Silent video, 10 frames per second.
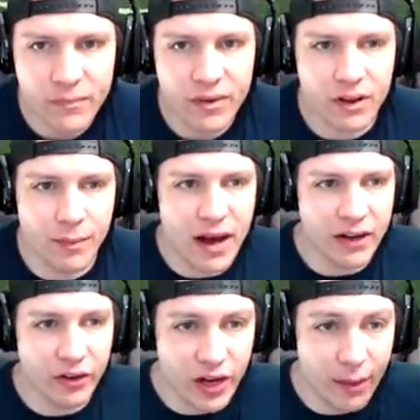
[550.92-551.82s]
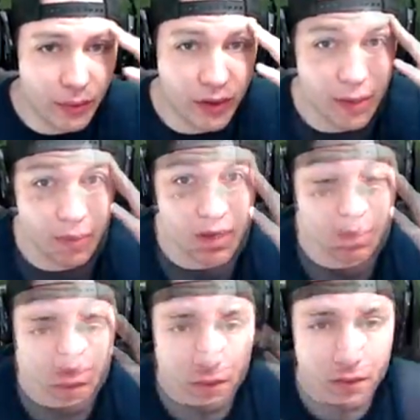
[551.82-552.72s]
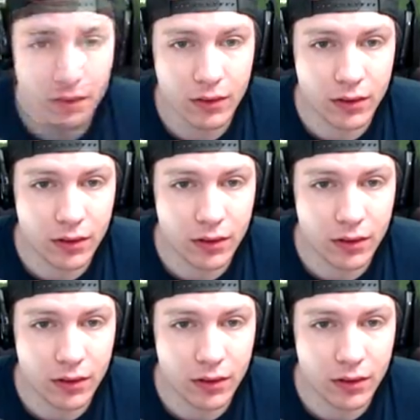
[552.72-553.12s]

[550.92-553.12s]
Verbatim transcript: Come on, hurry up, hurry up, hurry up, hurry up, hurry up.